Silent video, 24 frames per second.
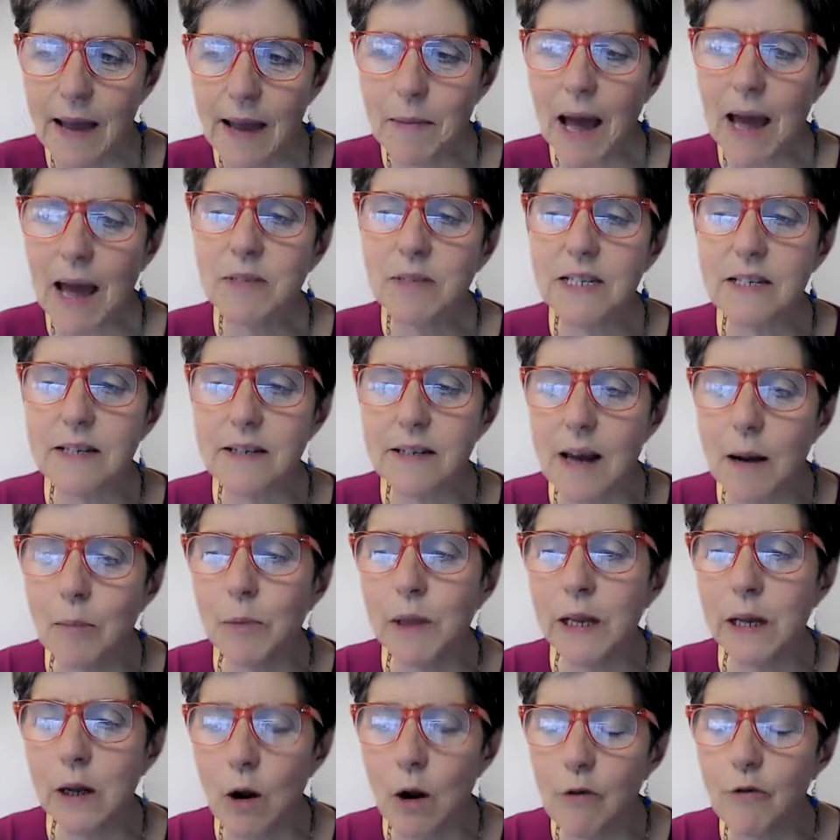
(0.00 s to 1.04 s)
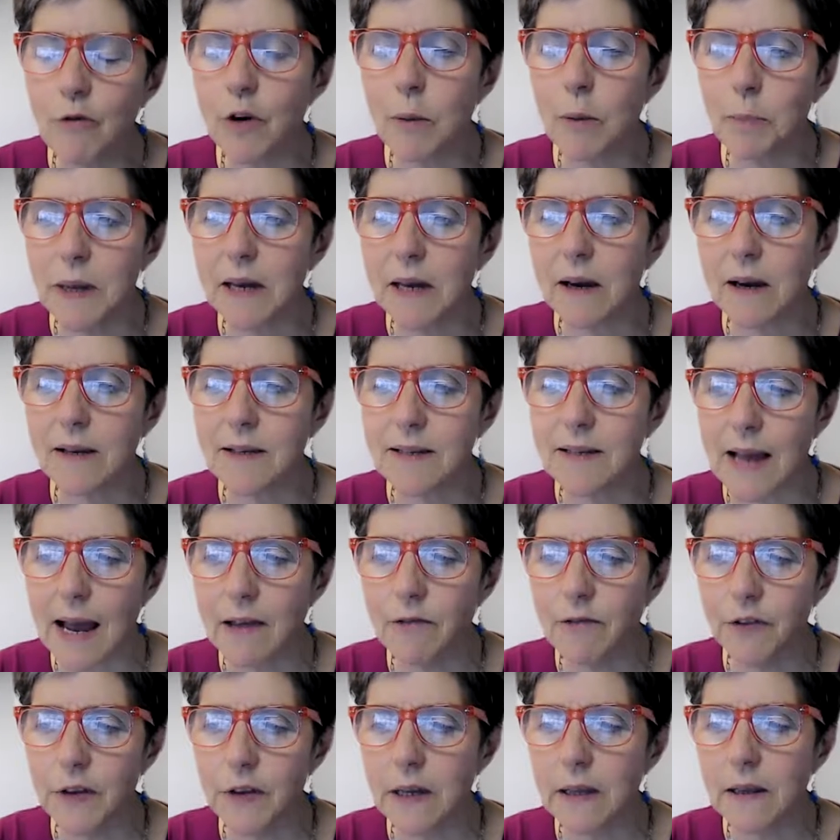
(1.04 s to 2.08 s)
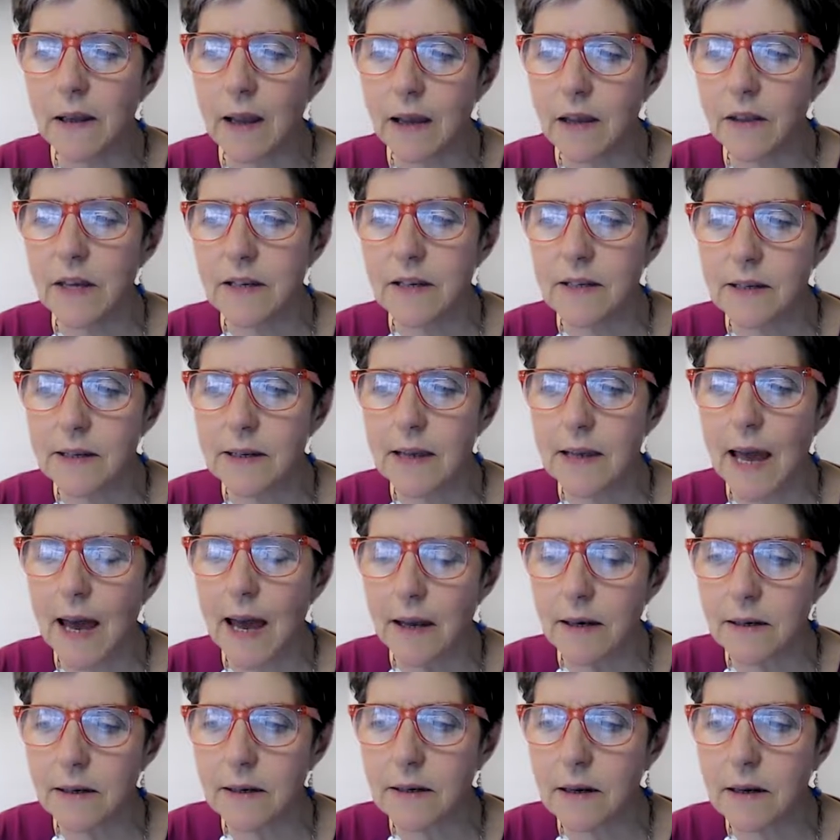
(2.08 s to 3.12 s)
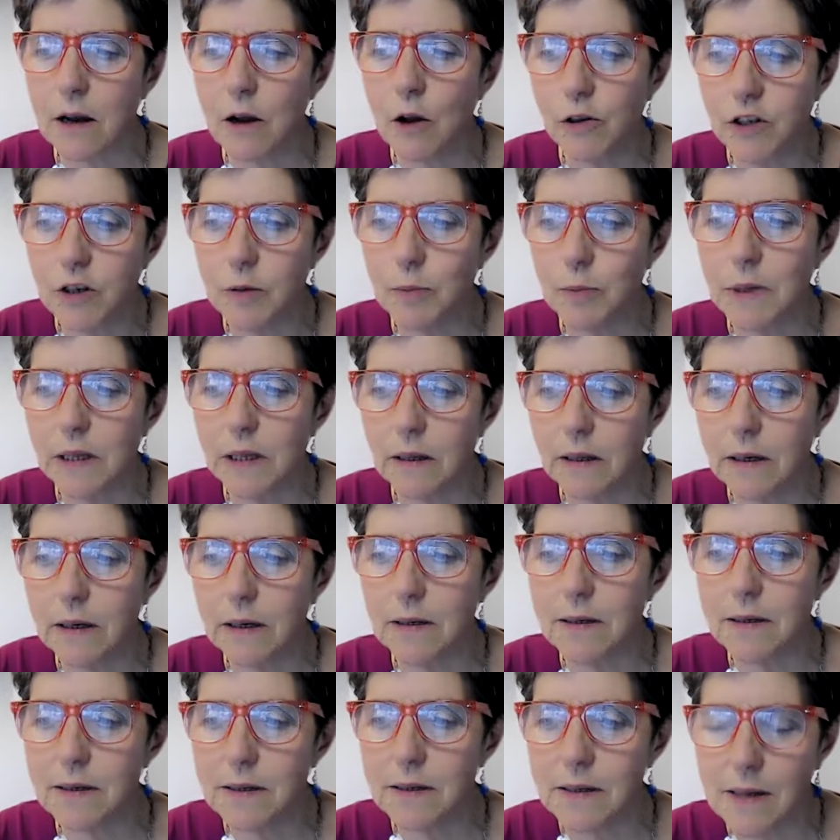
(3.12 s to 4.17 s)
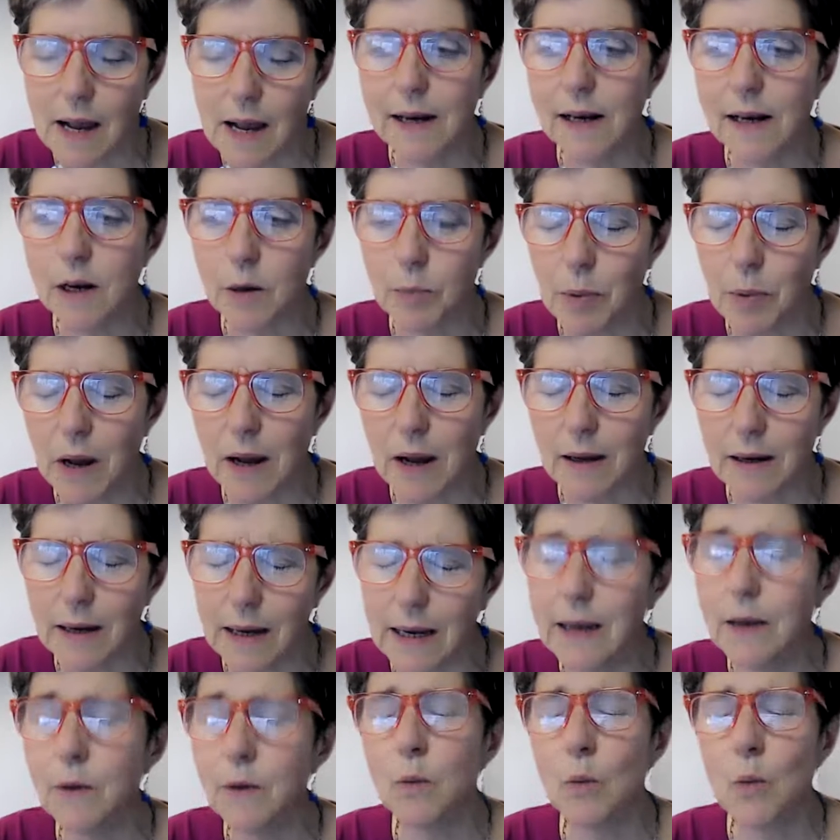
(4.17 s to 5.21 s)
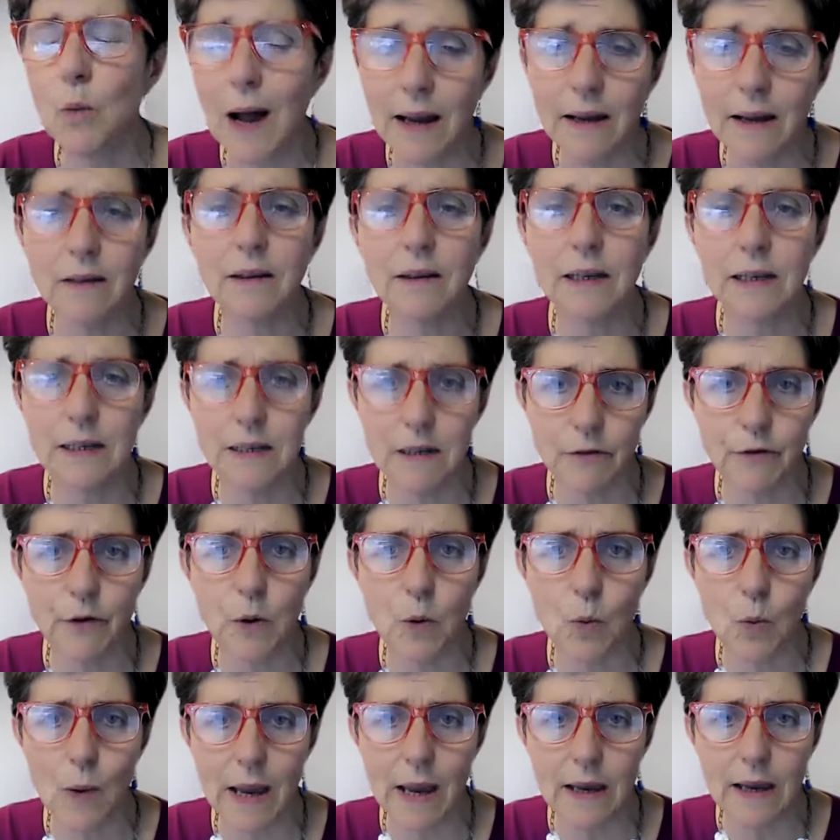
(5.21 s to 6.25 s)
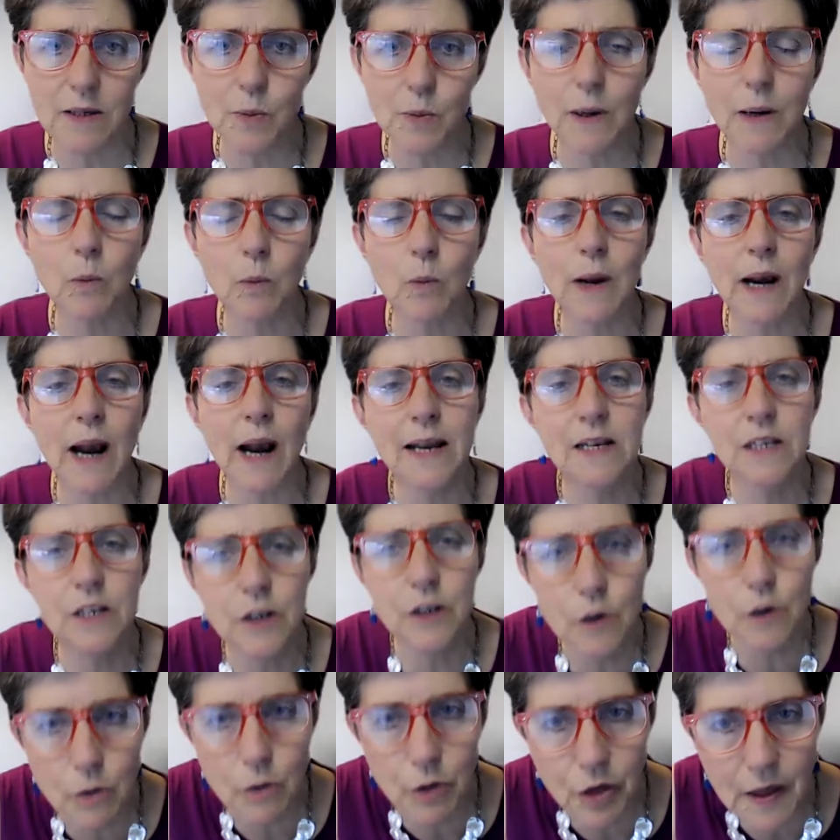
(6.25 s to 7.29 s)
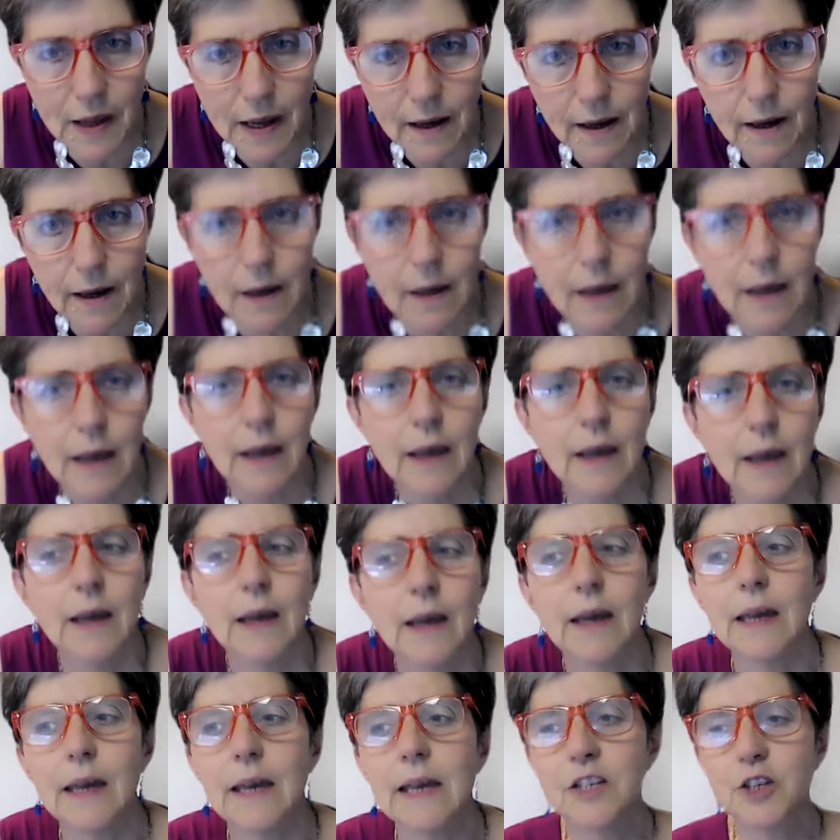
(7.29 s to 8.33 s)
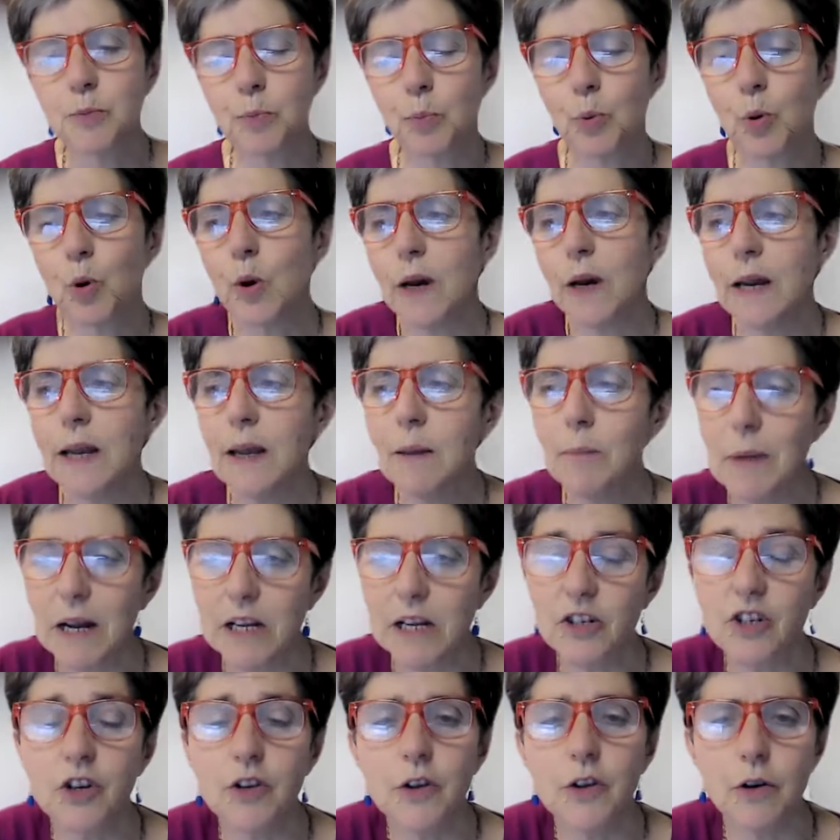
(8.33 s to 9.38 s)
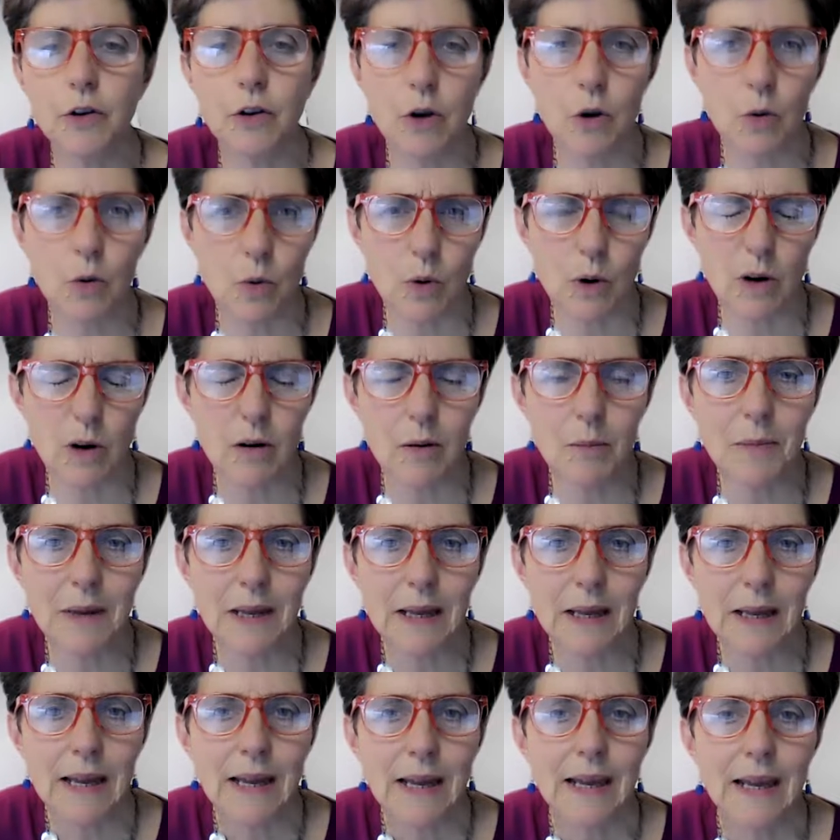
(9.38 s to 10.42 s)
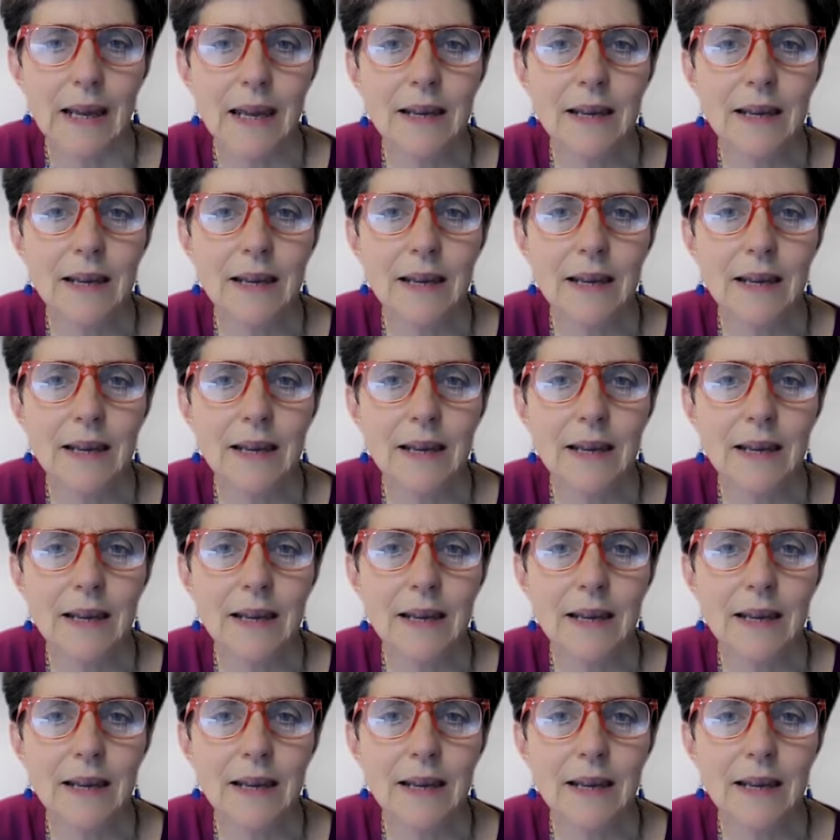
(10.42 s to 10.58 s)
I'm, I'm stumbling over it because I feel like these get ultimately decided upon in wildly different ways. What, what I do think is pretty much the norm